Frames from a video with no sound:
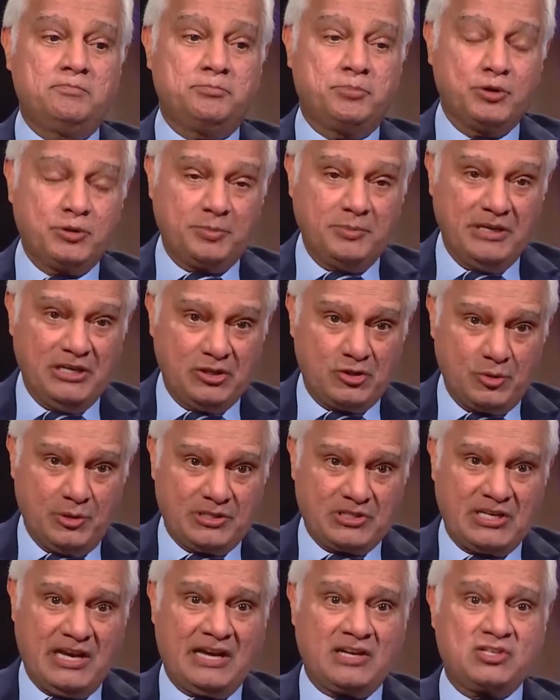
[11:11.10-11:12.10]
put me into a
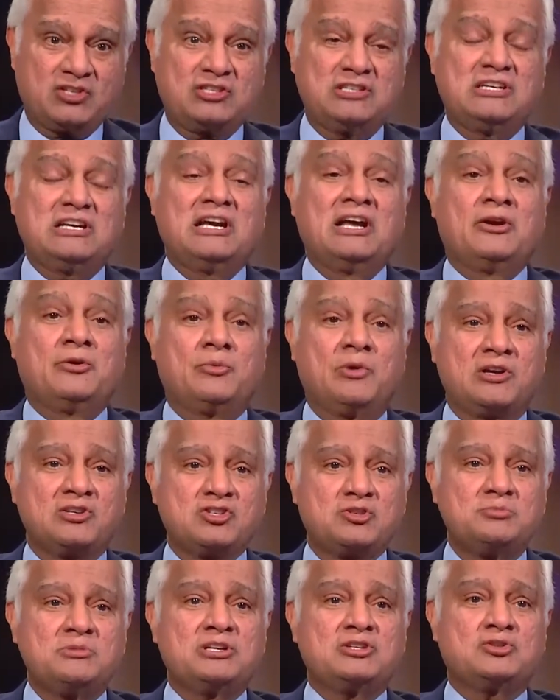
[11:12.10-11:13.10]
taxi and
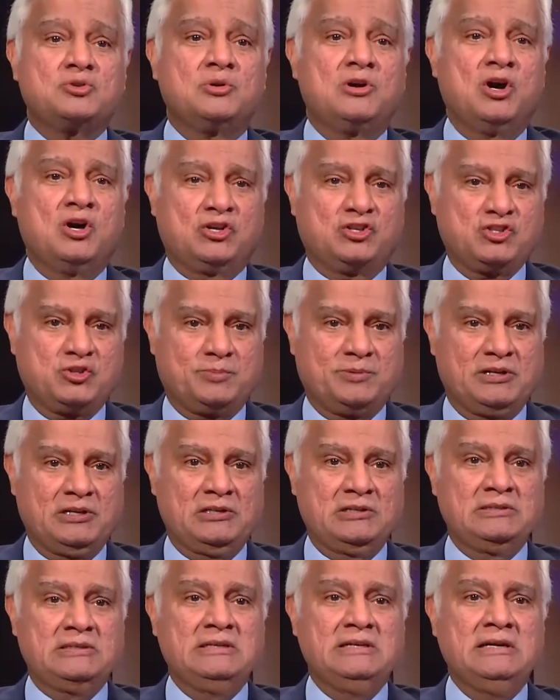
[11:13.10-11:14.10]
rushed me to a
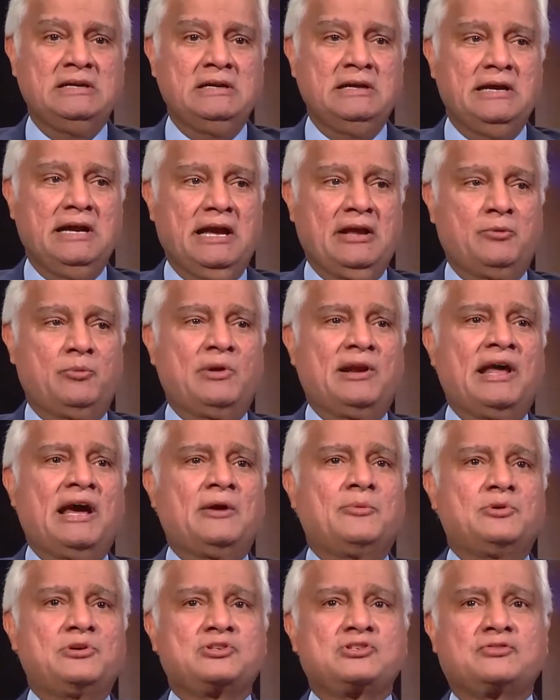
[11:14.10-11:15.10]
hospital. And when I
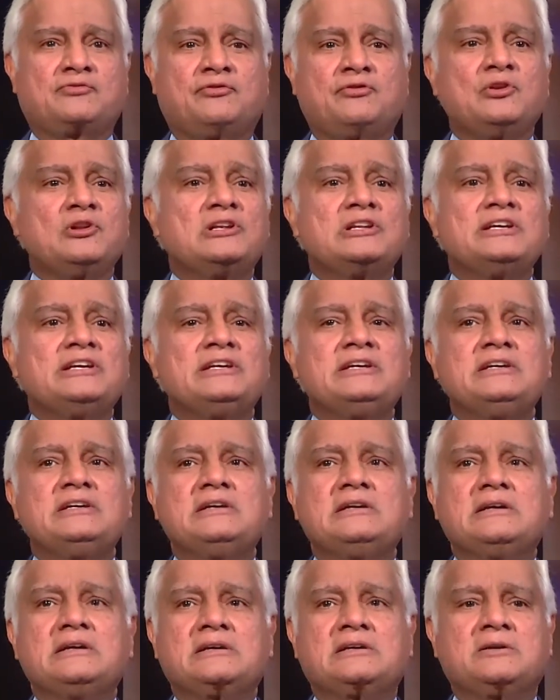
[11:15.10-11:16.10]
was
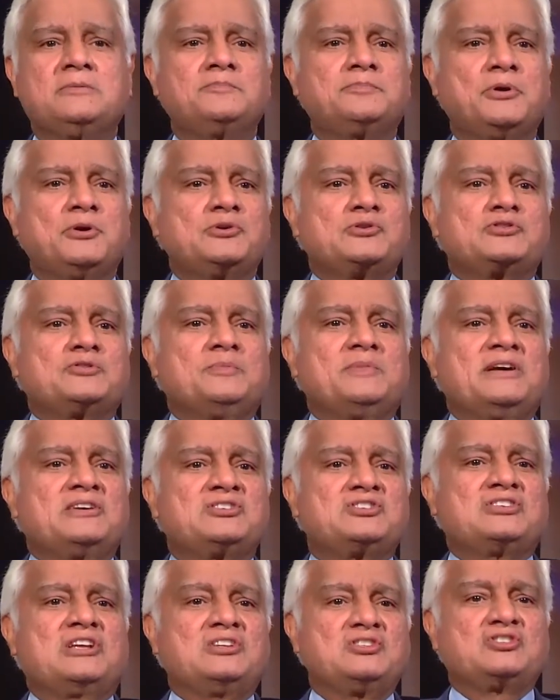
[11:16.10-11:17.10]
fully composed of my
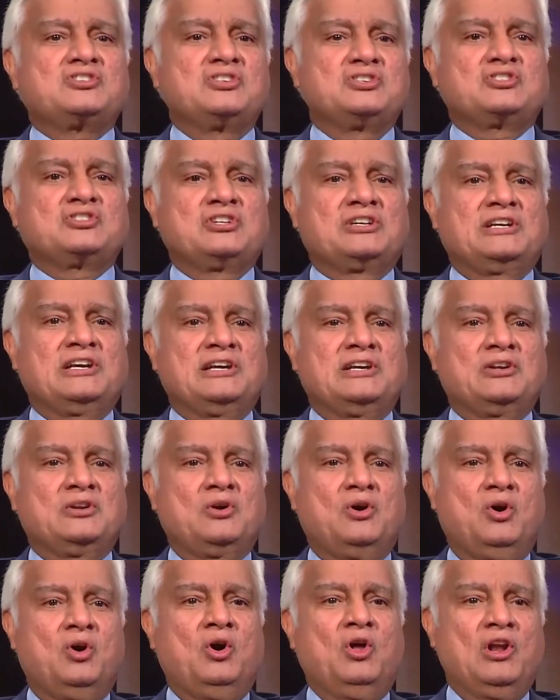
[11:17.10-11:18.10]
senses again,
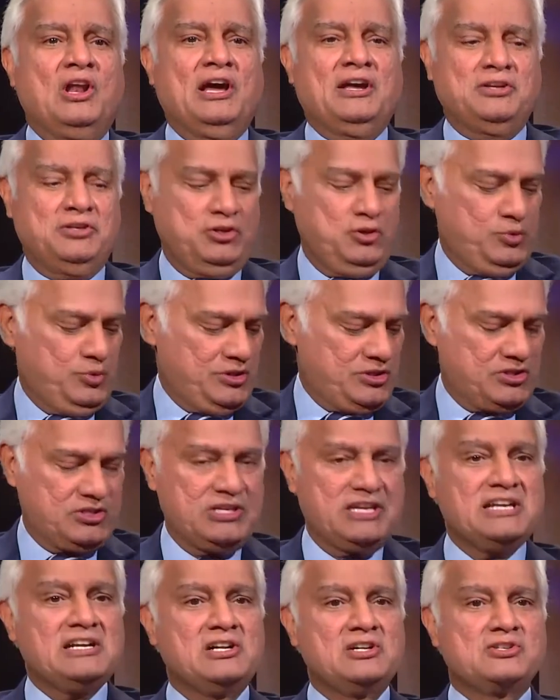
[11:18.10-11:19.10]
all I knew was
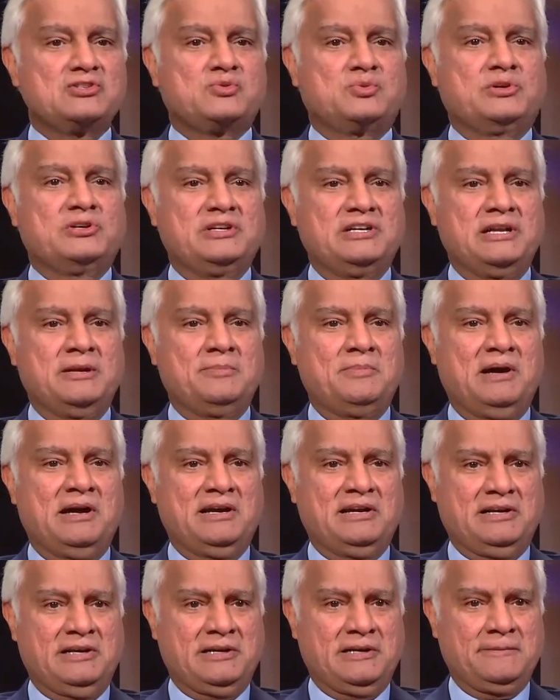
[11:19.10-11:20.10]
needles were in
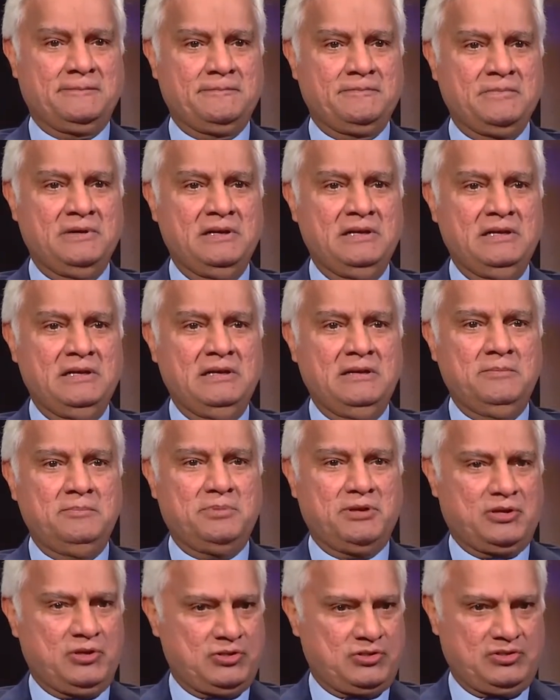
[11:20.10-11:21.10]
my arm
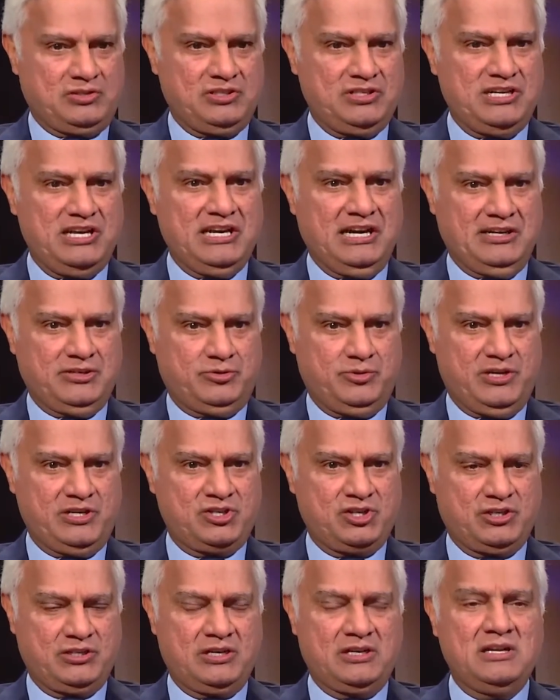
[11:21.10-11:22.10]
because of the
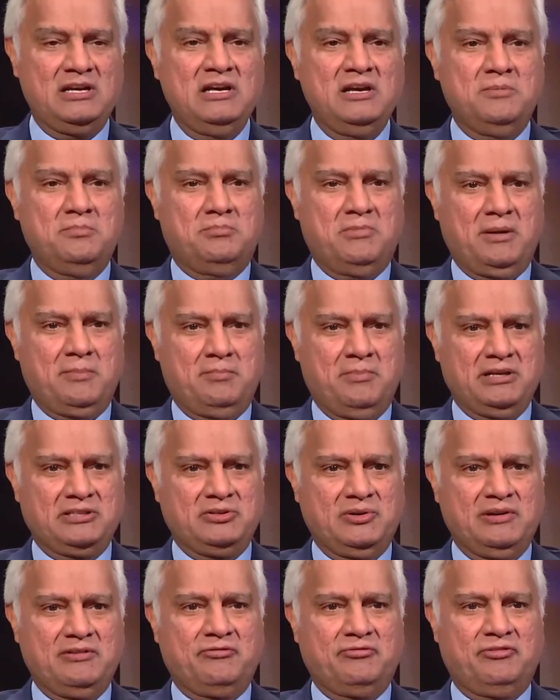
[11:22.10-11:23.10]
dehydration, my
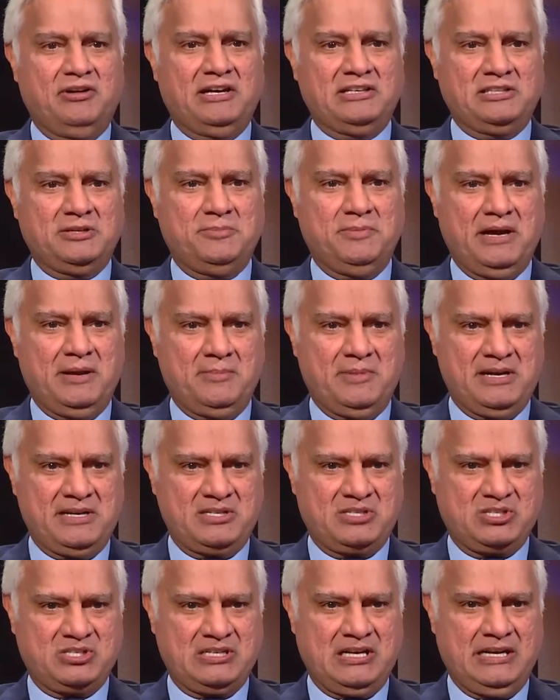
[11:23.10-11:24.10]
mother and father by my
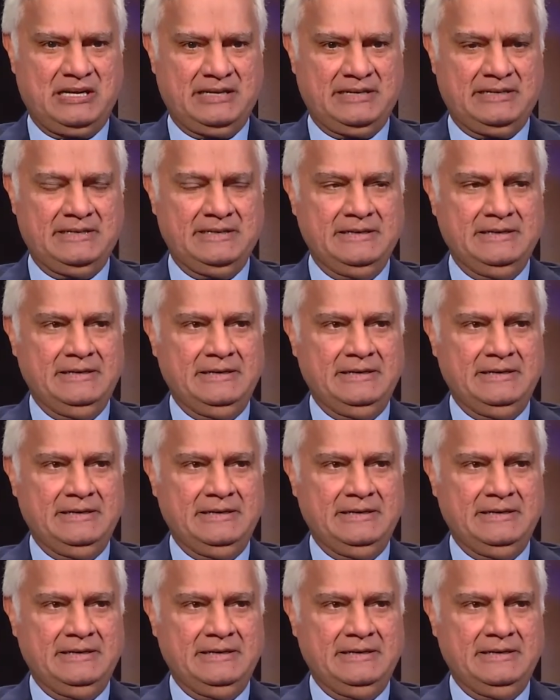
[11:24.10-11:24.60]
side,